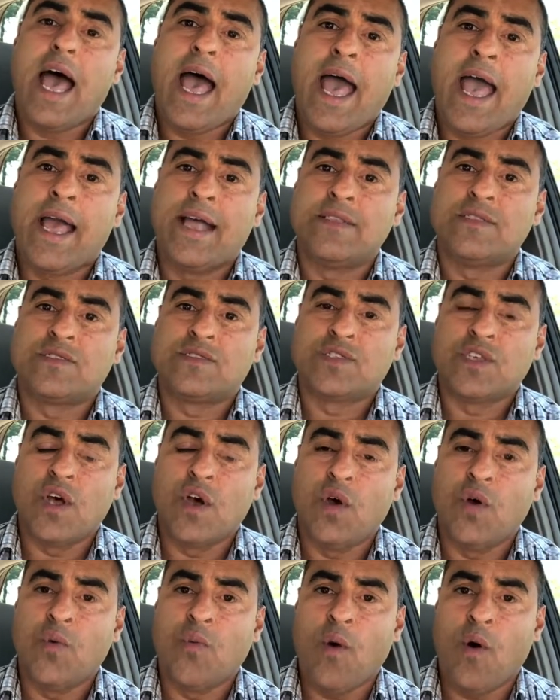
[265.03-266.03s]
And
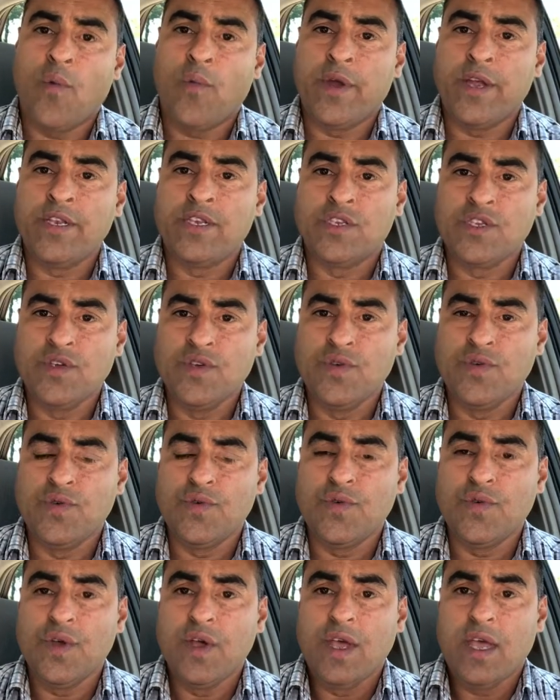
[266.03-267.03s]
so what we
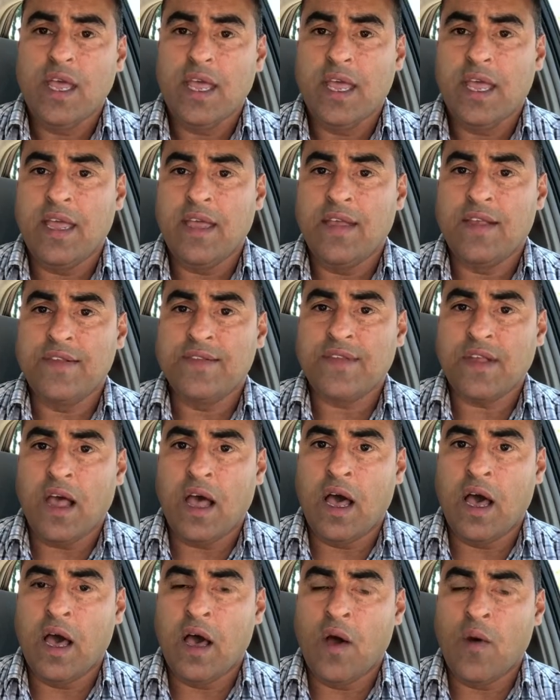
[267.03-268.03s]
do is,
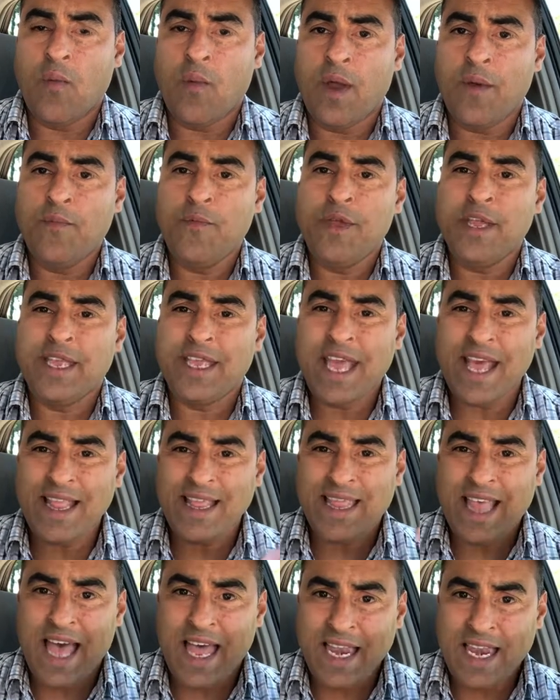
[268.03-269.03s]
when we
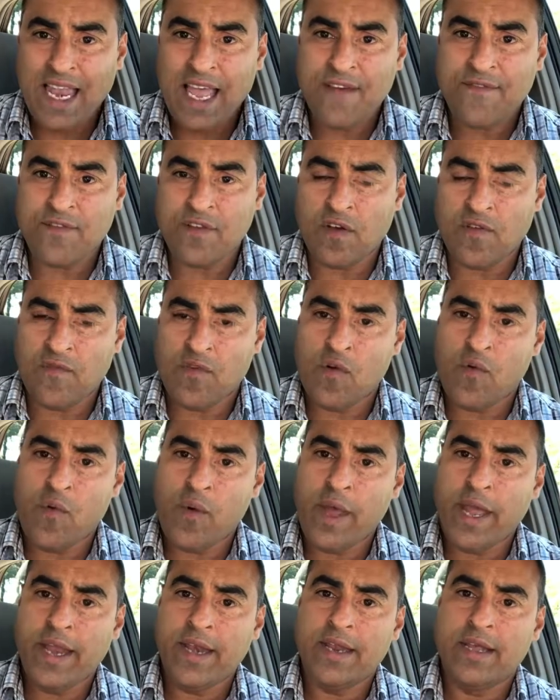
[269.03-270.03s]
get that level of
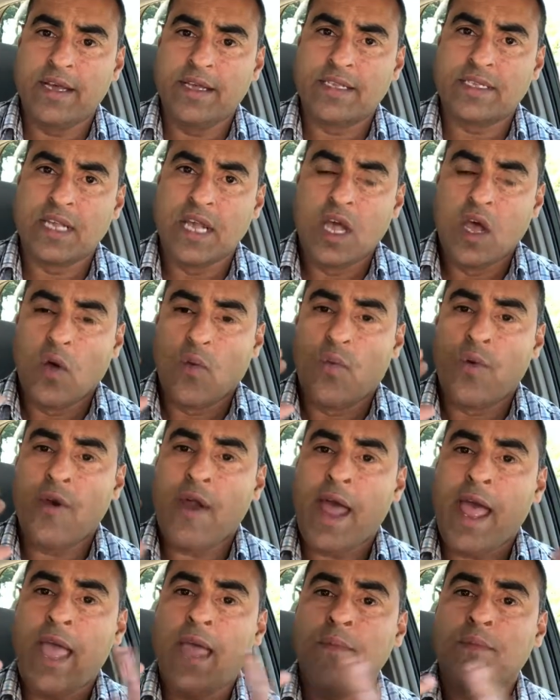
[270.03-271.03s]
awareness,
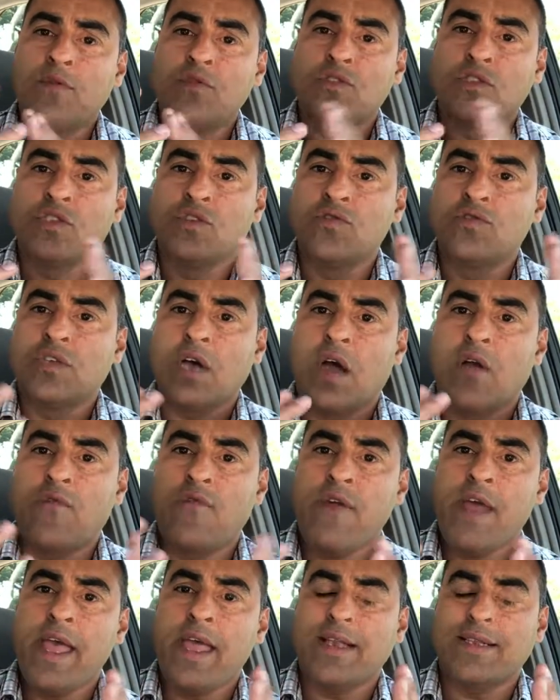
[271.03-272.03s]
we're able to
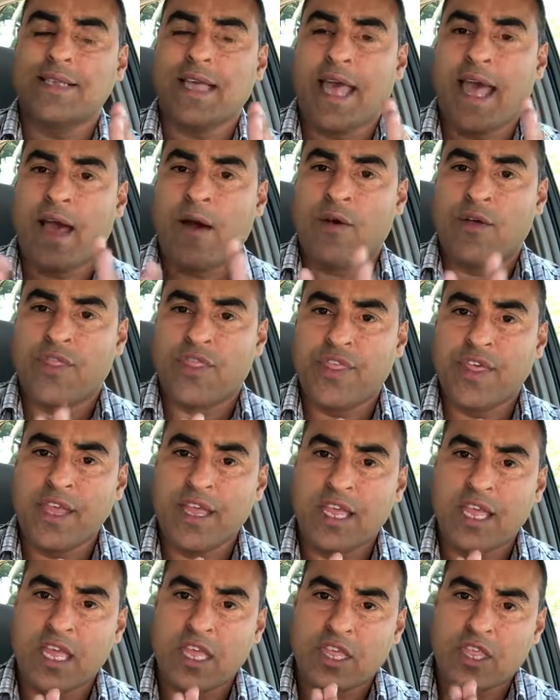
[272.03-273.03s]
direct our
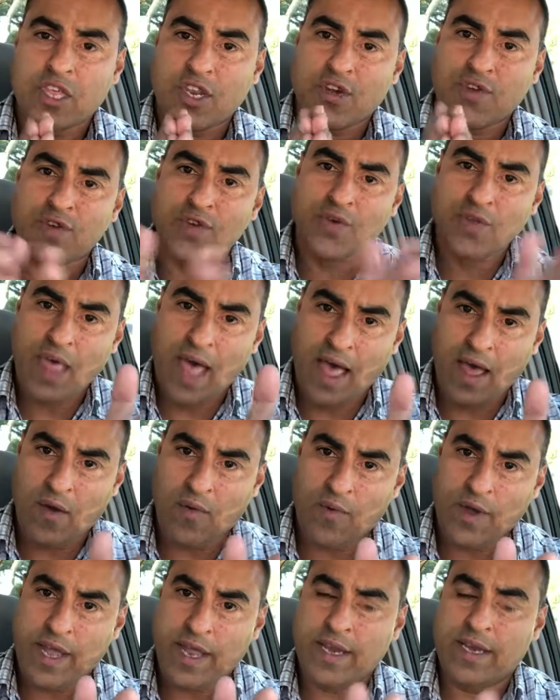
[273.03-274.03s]
thinking through that
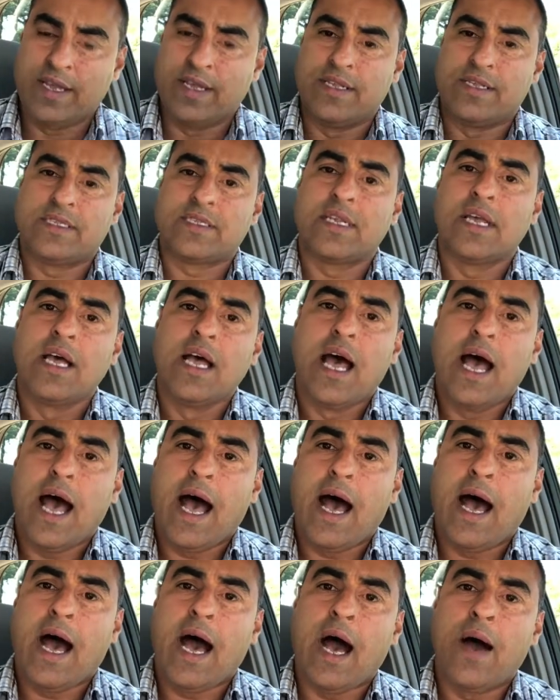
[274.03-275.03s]
awareness.
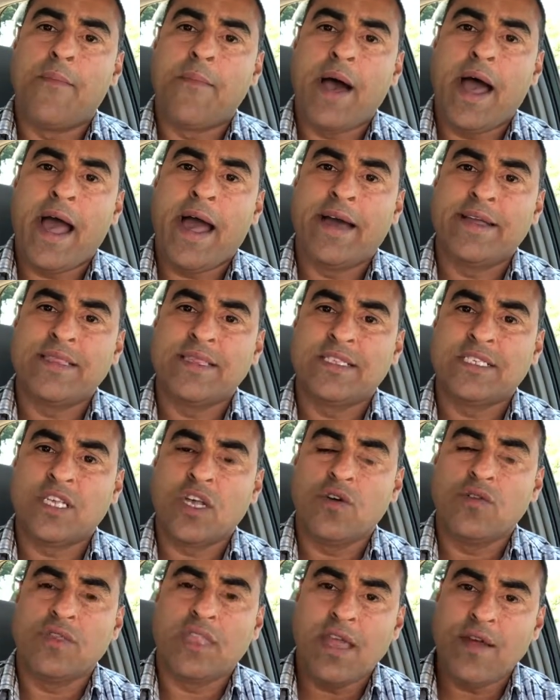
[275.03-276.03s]
And
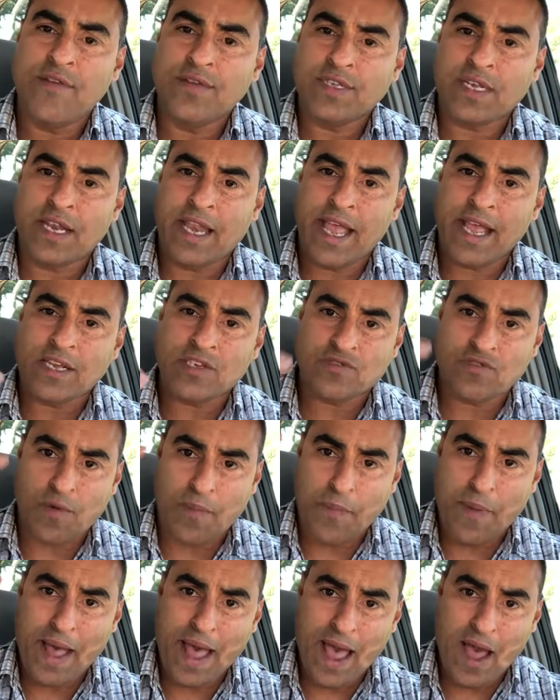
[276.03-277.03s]
so there is an extra
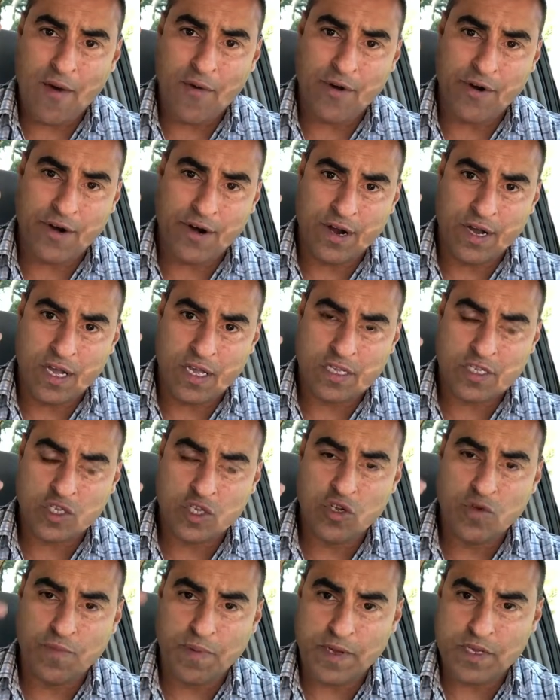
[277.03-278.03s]
power, a
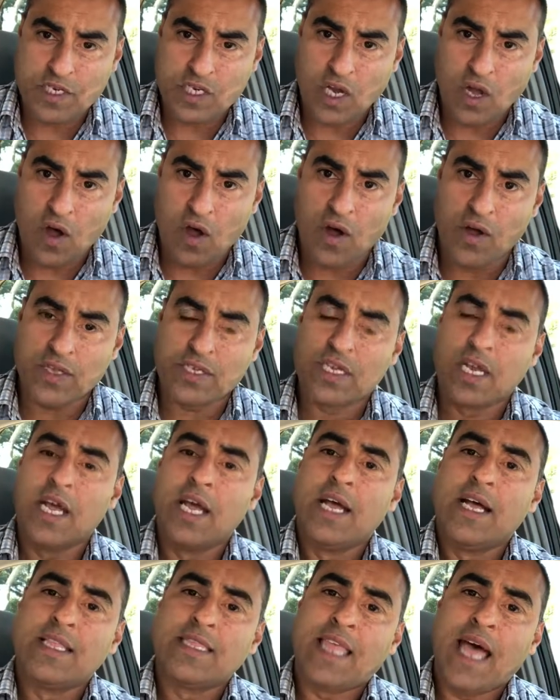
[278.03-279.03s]
supercharge
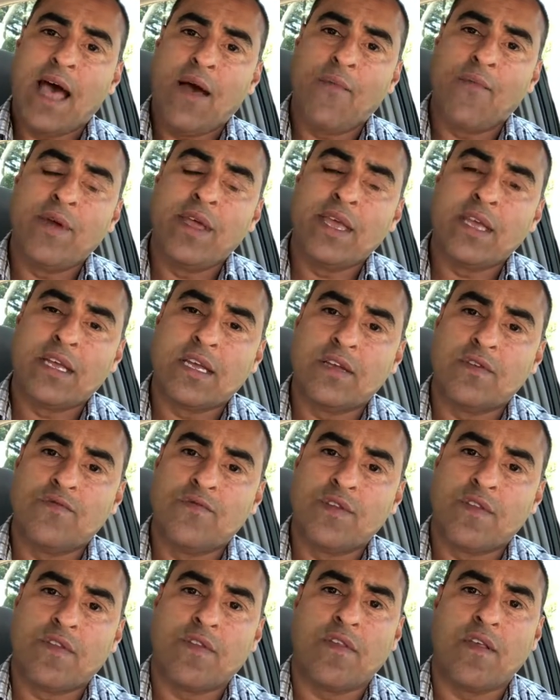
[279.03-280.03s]
that we can
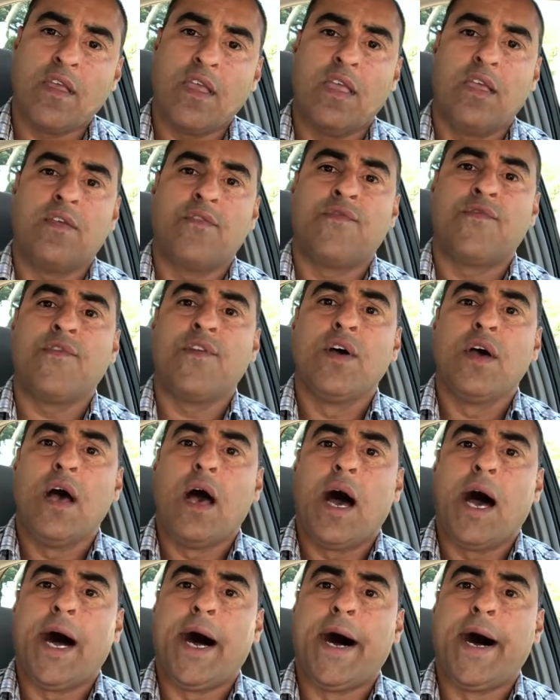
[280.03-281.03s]
receive
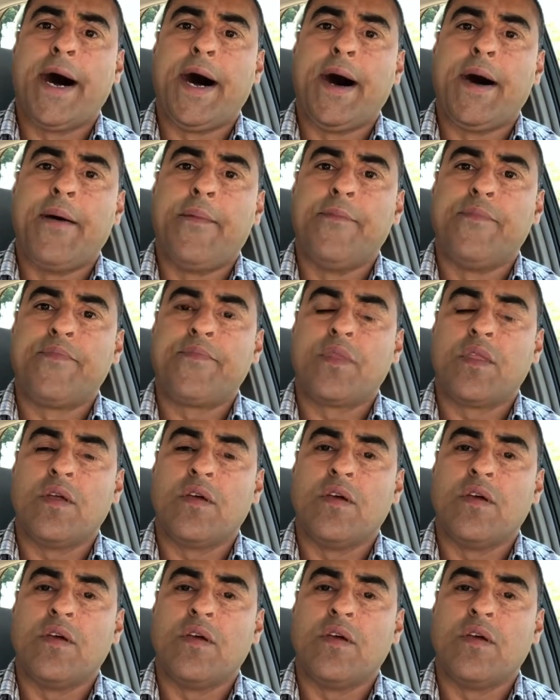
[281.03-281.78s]
from,